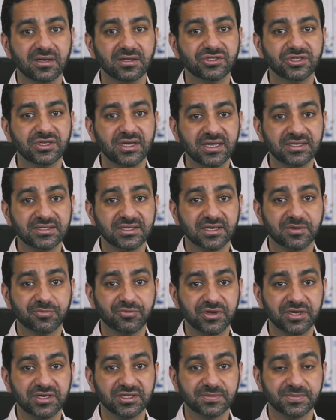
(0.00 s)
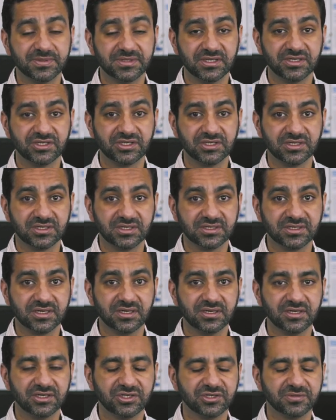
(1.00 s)
genetic predisposition to this
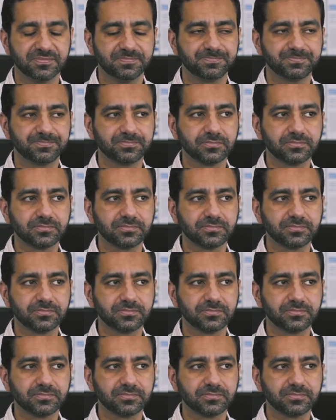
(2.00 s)
condition.